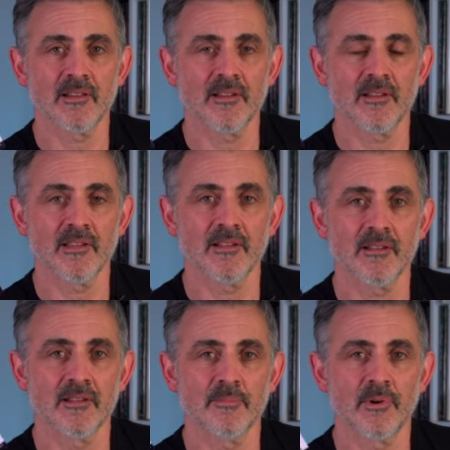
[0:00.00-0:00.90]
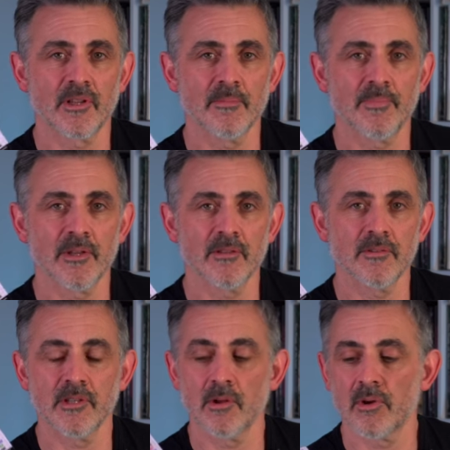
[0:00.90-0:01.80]
get dirty in your pocket, but
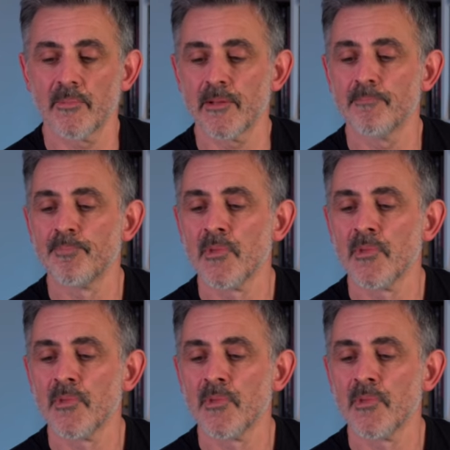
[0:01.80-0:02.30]
you know what I mean.